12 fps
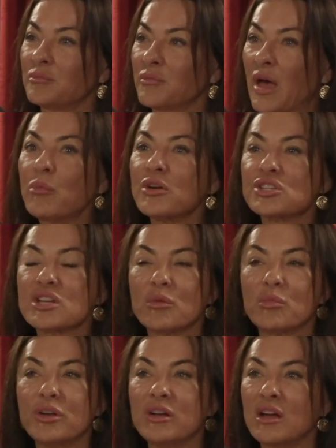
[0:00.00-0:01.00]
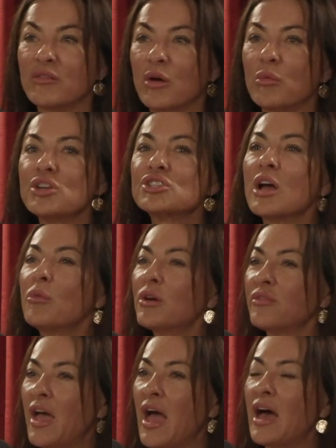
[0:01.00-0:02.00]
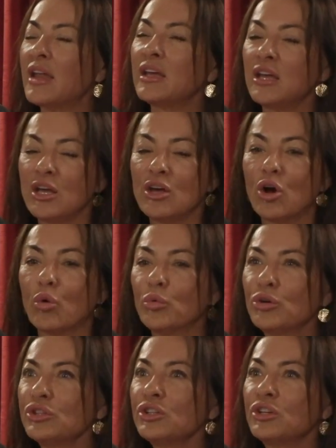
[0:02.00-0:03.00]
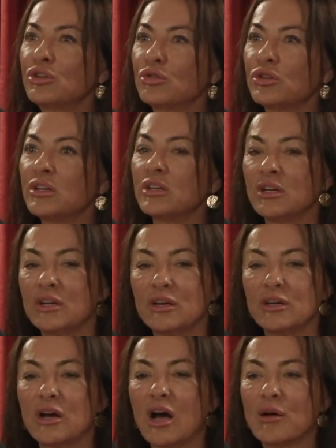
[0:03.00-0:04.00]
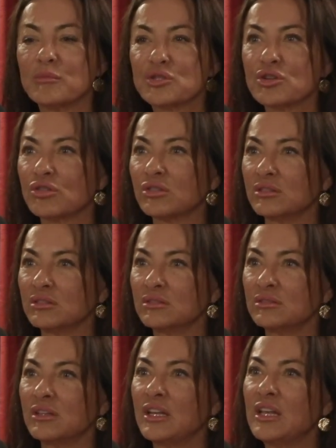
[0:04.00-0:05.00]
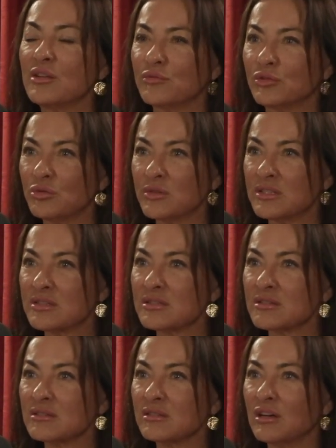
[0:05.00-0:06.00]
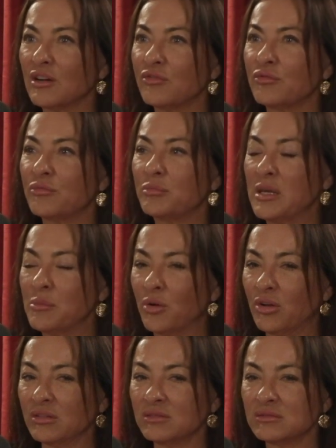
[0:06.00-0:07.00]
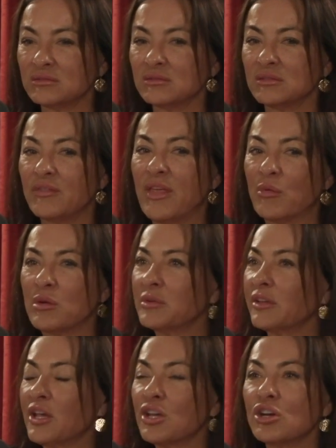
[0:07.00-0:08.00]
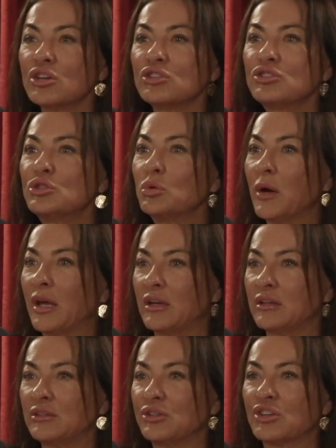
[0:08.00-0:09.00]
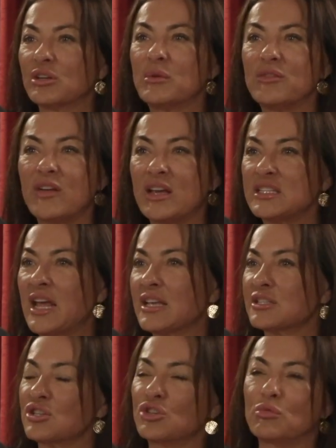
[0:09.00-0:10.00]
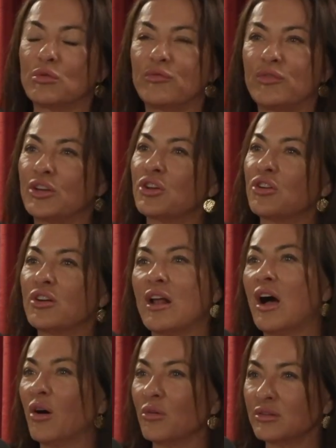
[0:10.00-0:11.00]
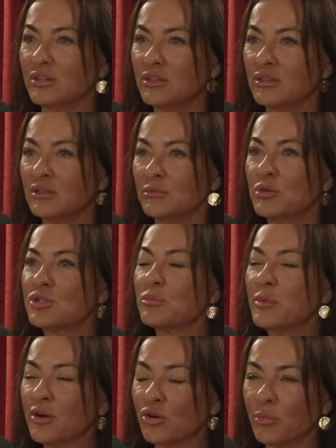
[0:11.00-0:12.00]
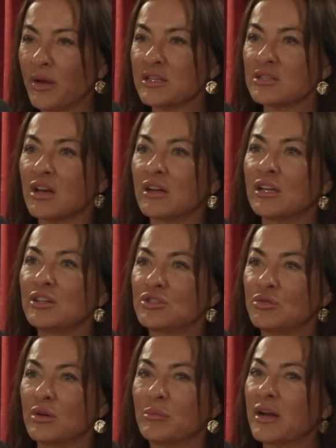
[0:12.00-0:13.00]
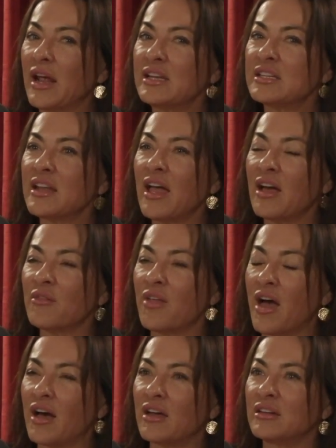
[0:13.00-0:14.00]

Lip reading: I wished I wouldn't have. I wished I would have had a really good circle and influence of people that would have been like, do it. You're going to be fantastic. You will figure it out. Put your big girl pants on and do it. But I didn't have that,